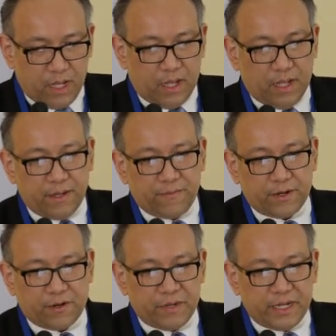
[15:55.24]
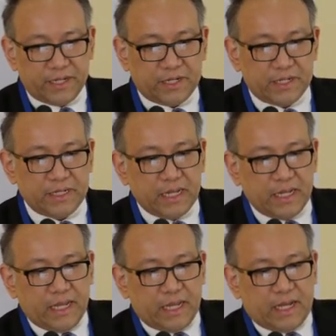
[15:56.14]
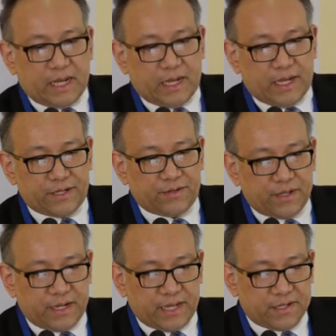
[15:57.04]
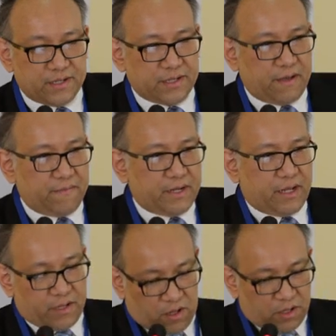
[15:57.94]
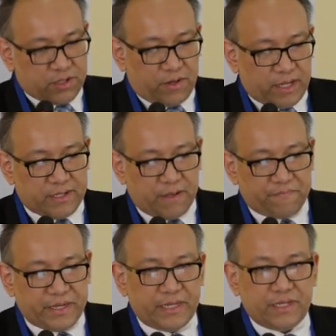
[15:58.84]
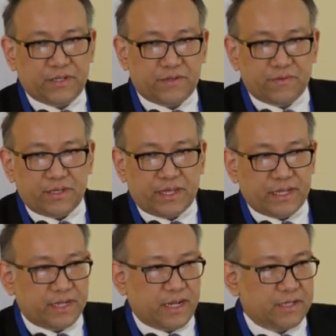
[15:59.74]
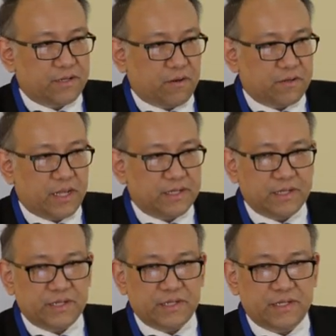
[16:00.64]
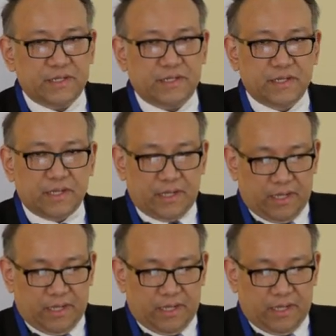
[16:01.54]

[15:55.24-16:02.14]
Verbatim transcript: recommendation to the national government, and also as a piece to the international organizations,